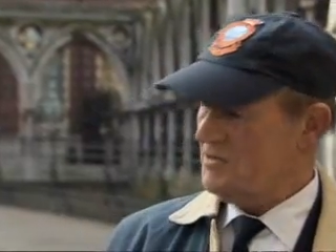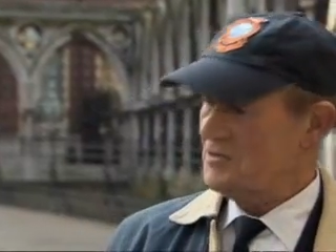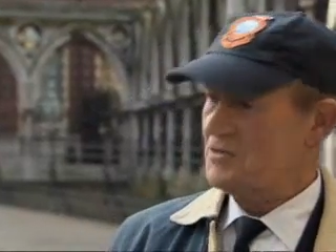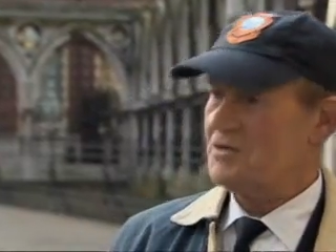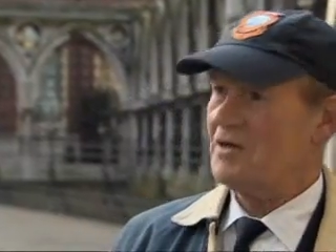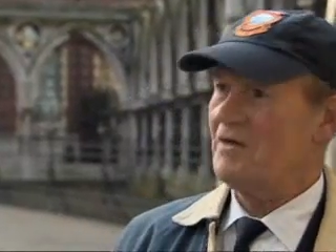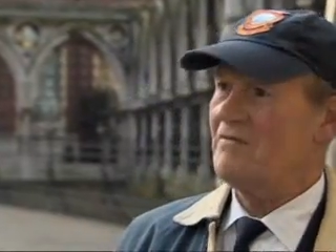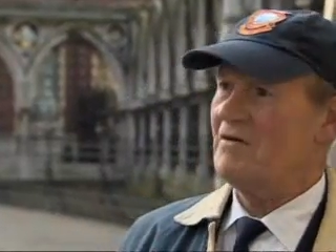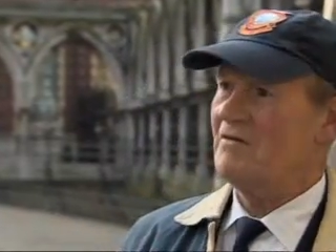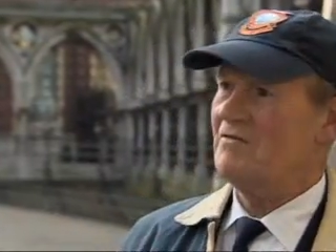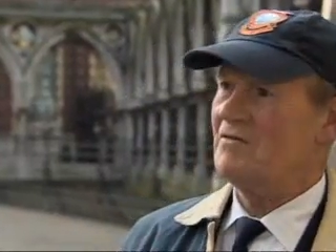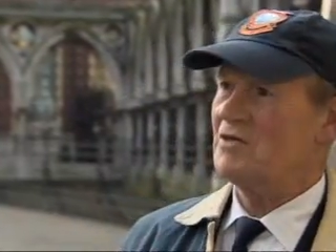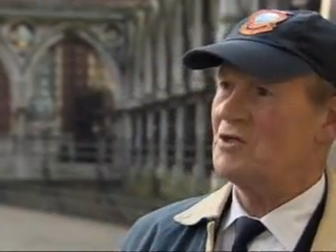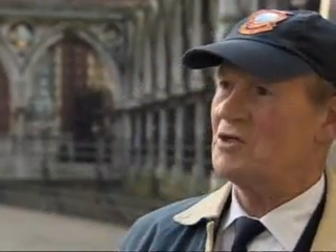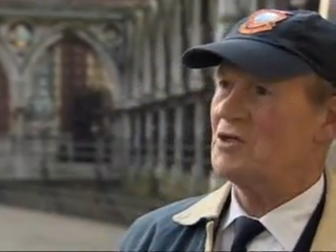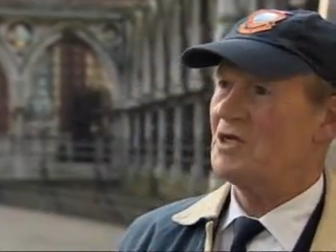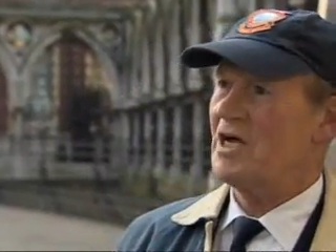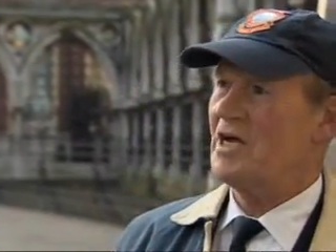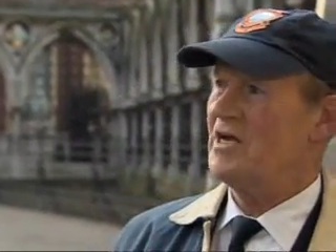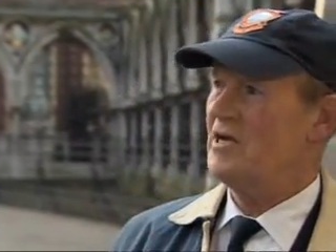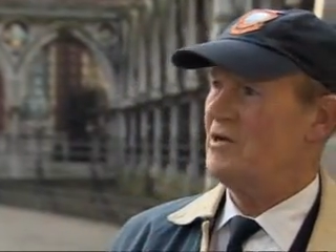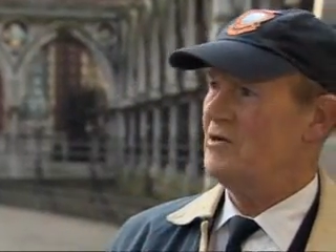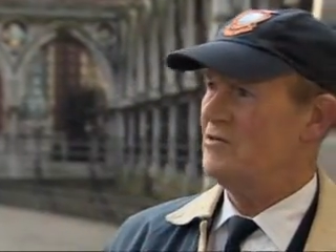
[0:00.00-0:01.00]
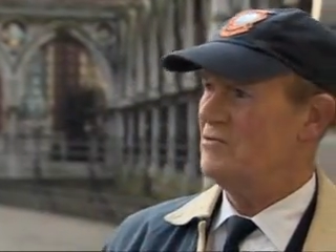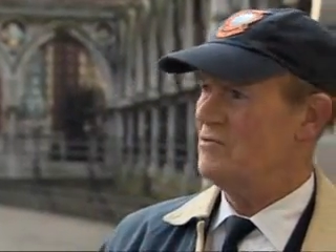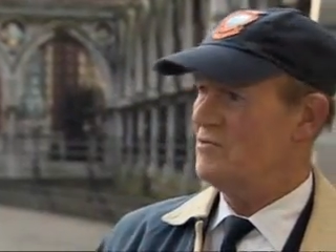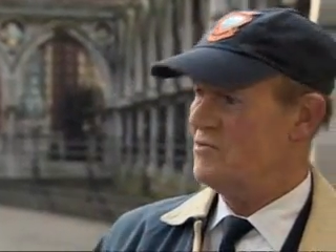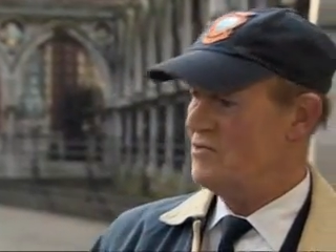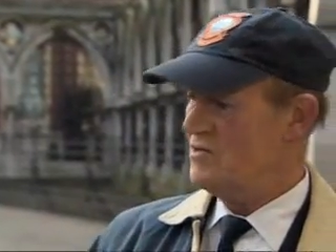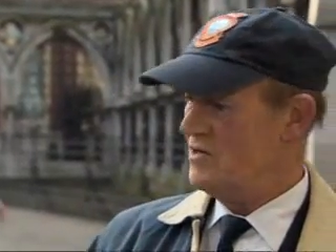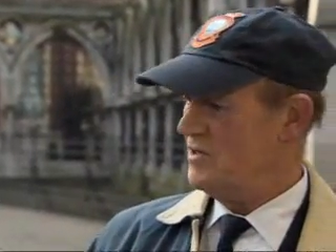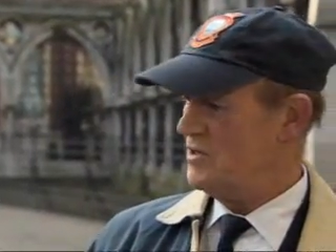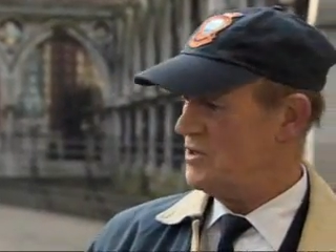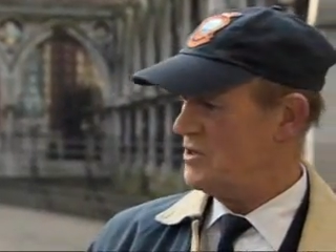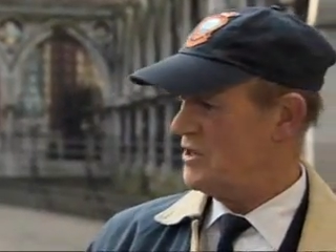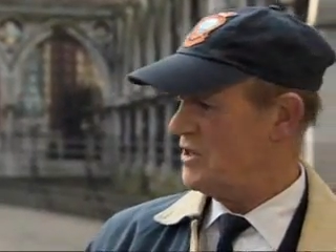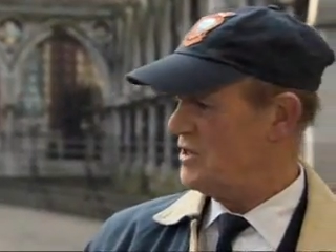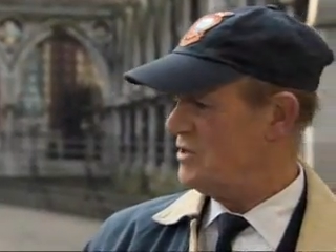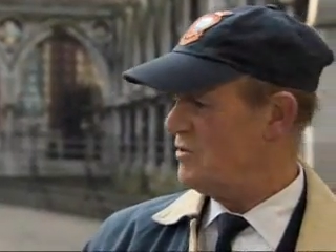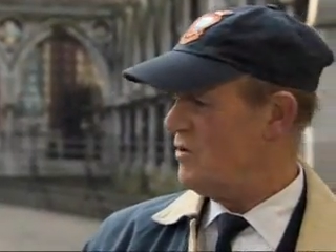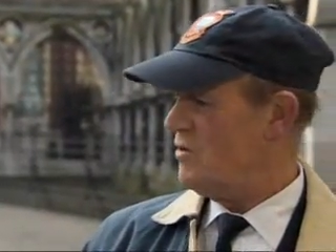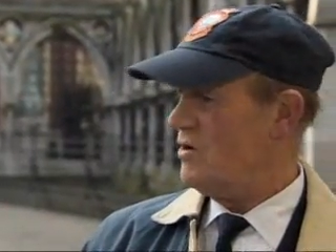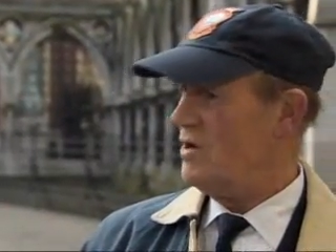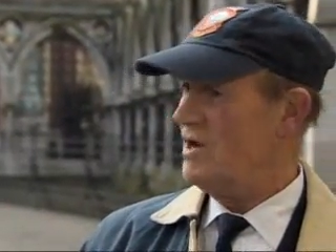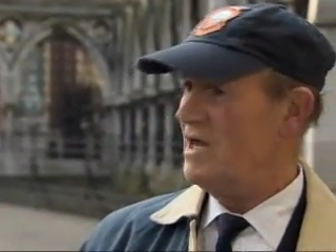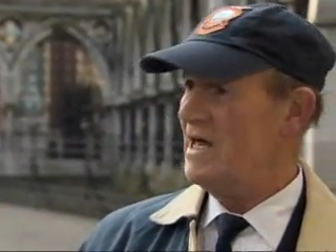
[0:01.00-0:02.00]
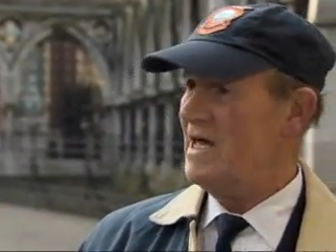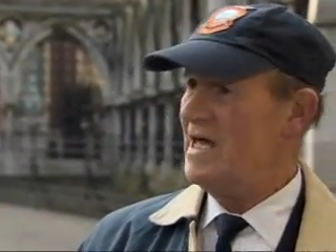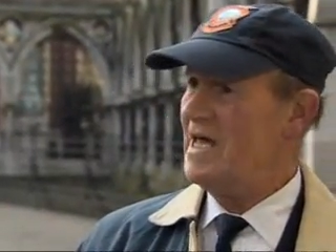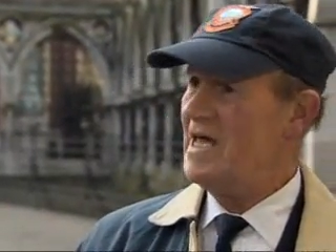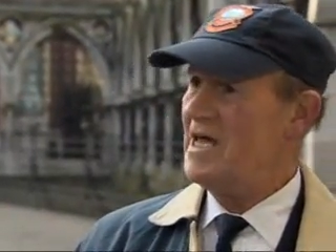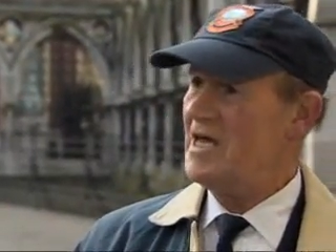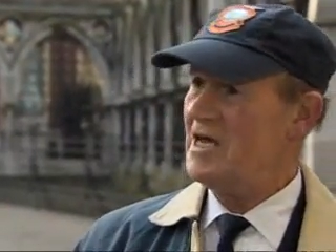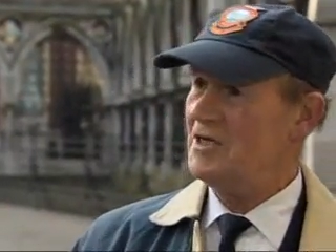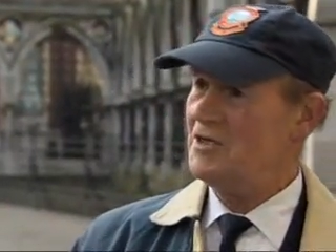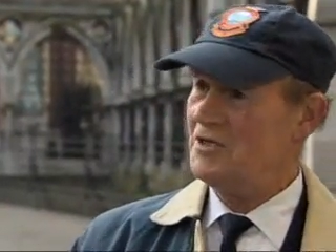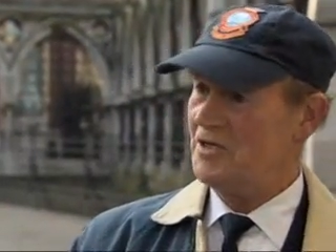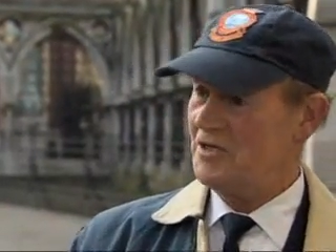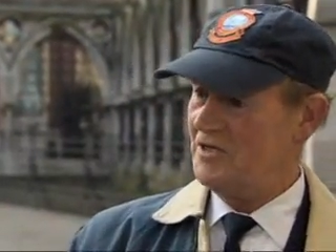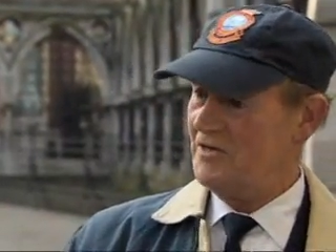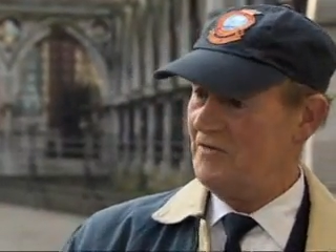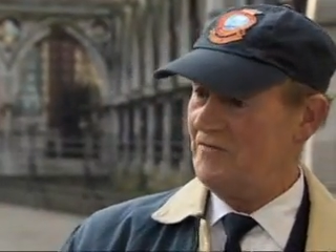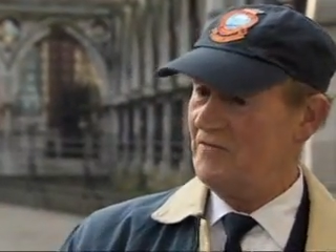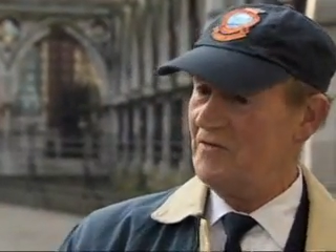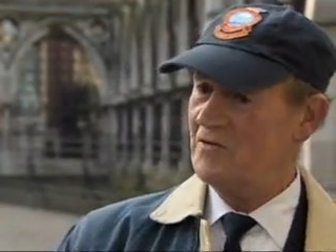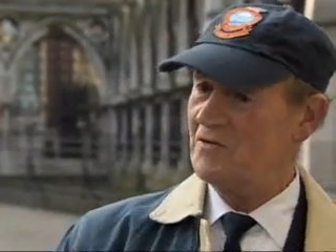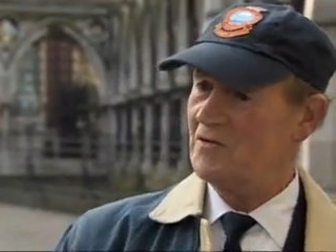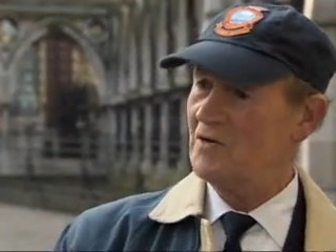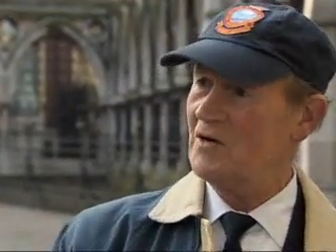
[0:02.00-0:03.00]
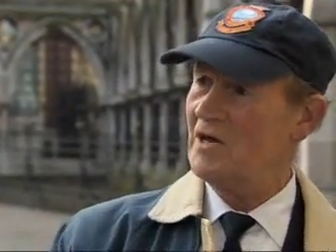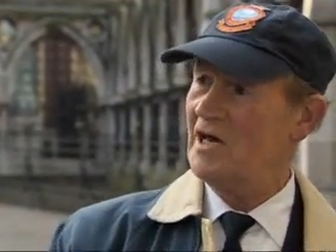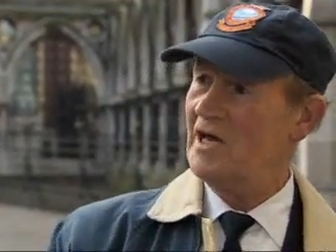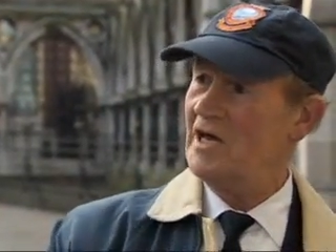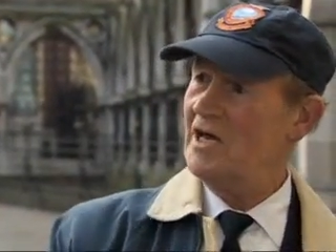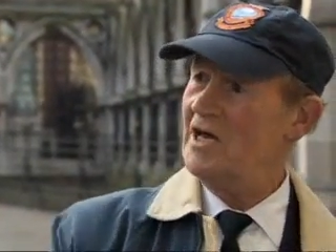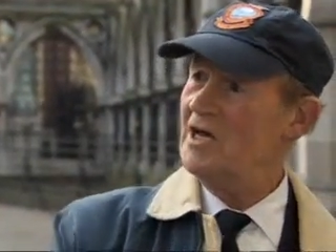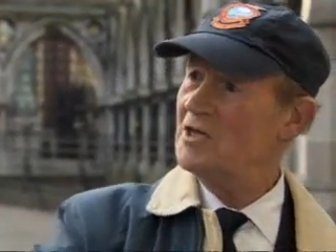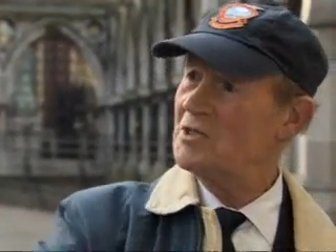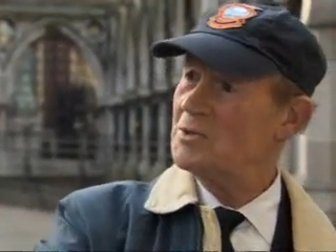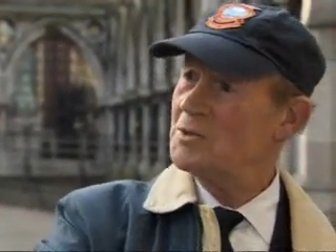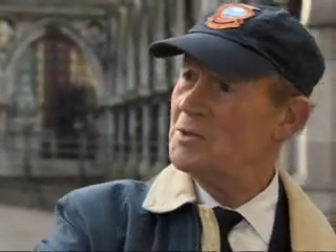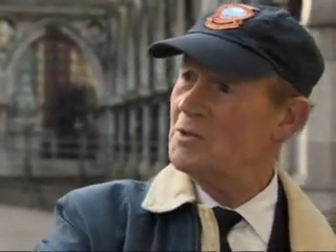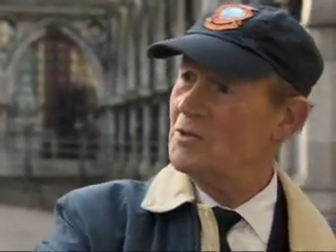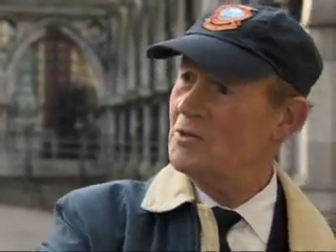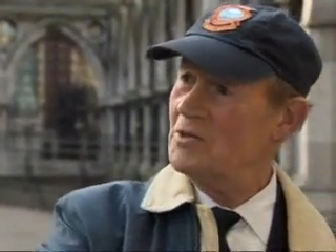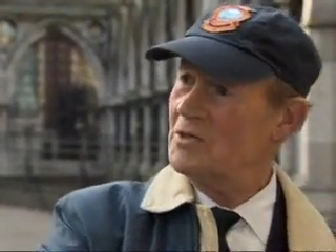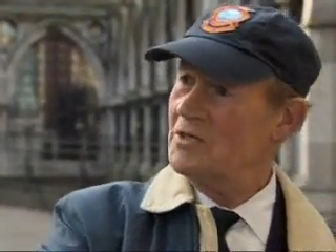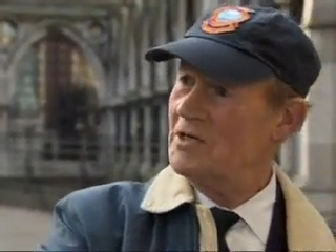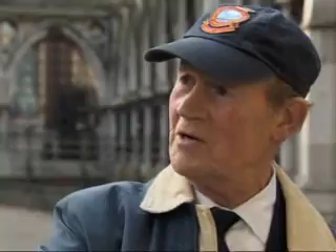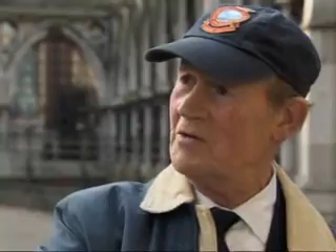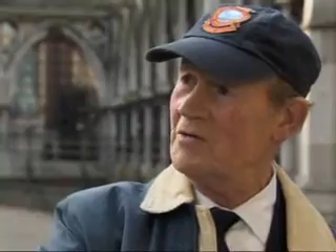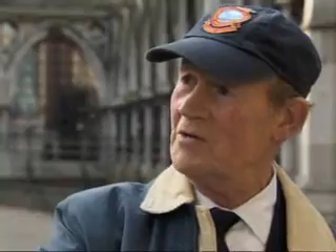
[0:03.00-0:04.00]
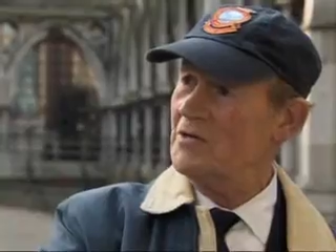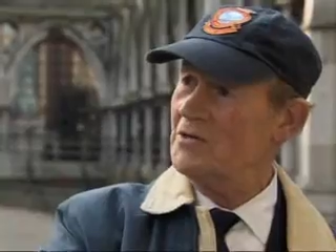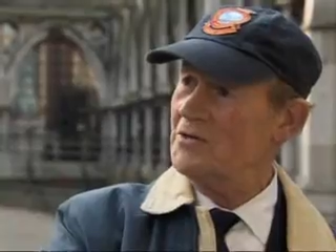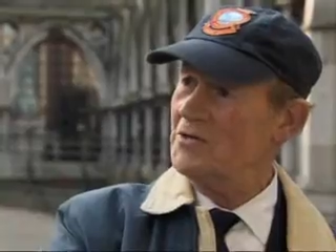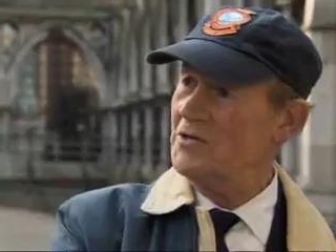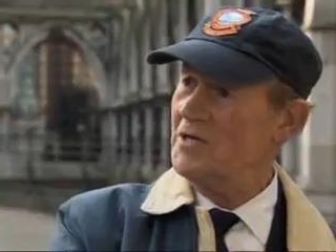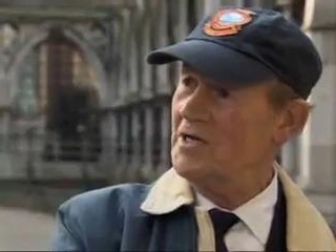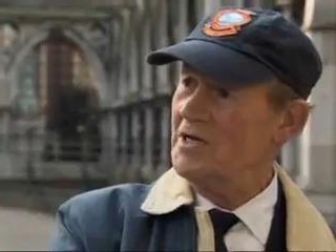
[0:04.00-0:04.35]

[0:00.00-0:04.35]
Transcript: Several of us stand in a row and see all the hair, the different colour hairs floating down the